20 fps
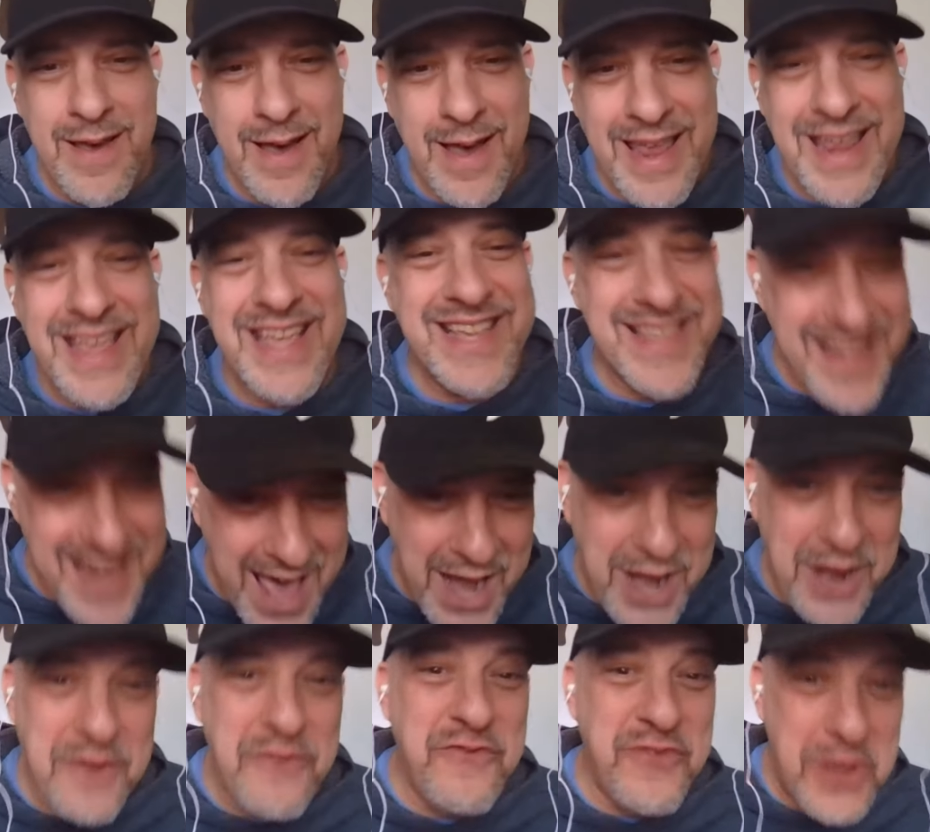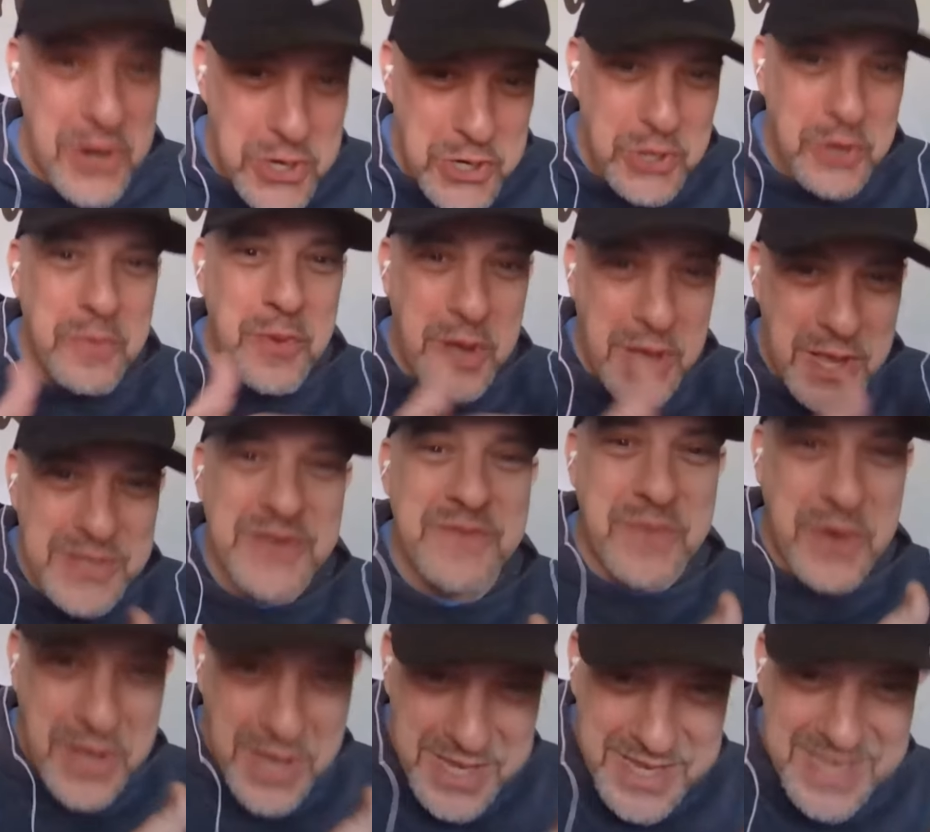Uh, he's not an official boss
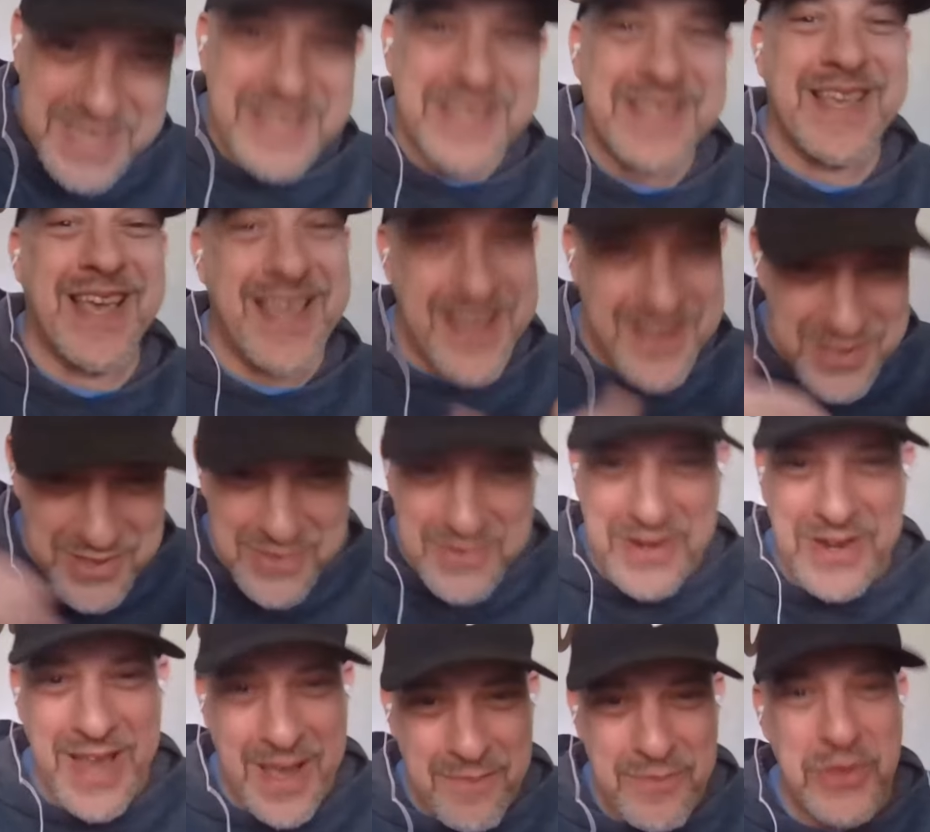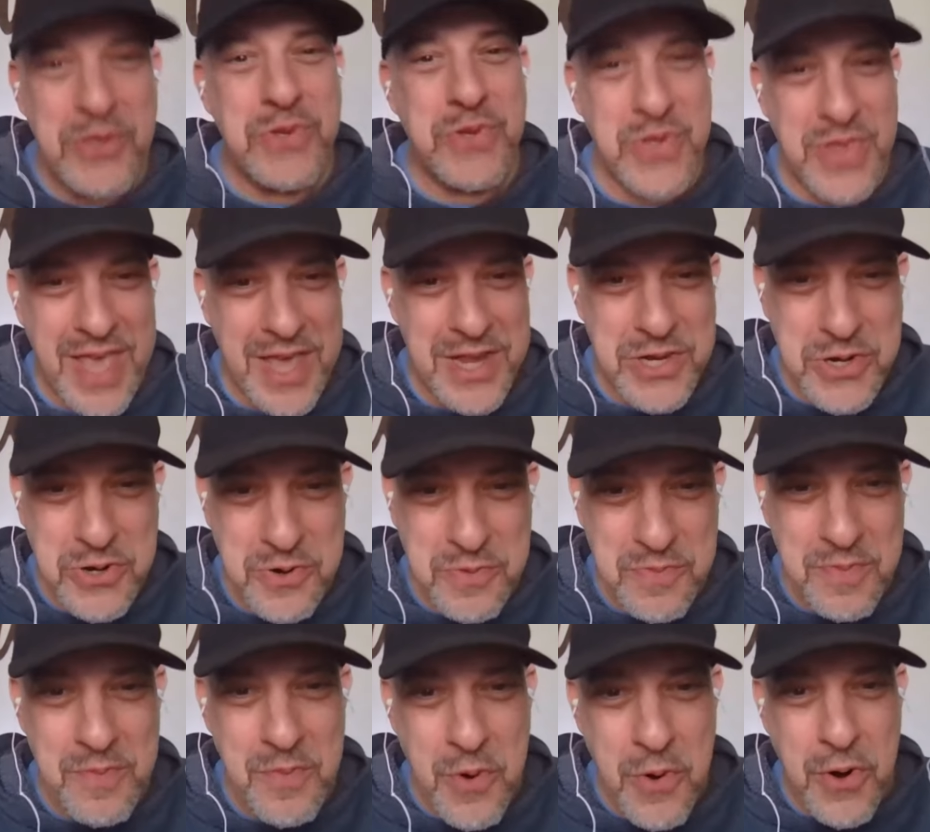of bosses. I, am using that
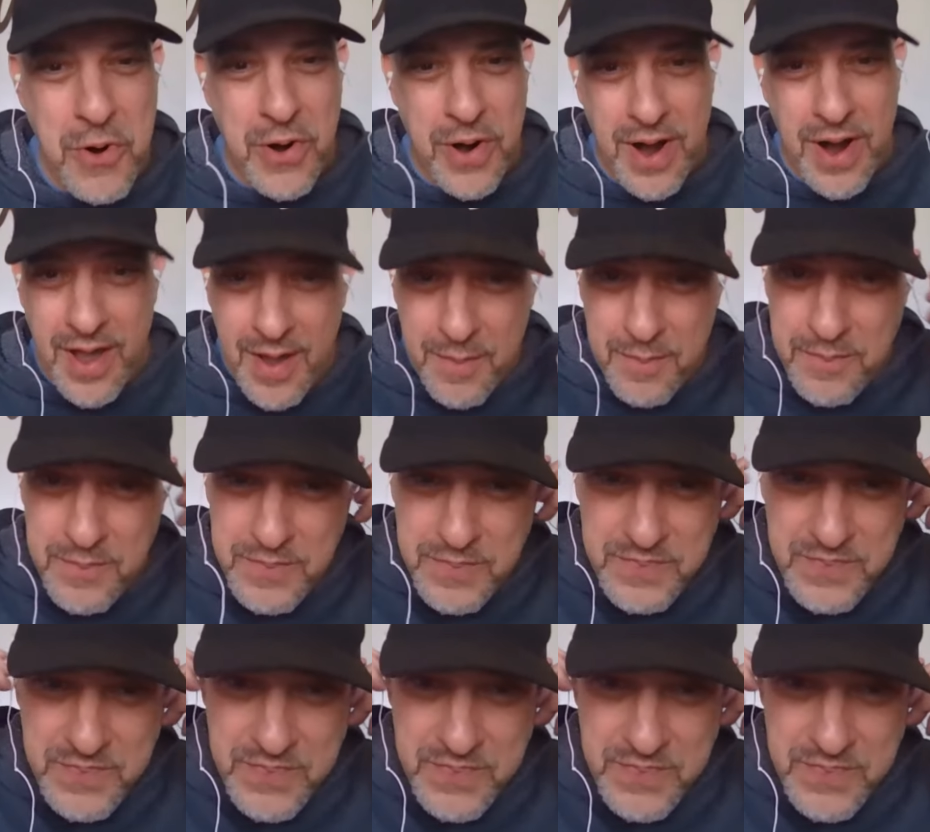term more, um,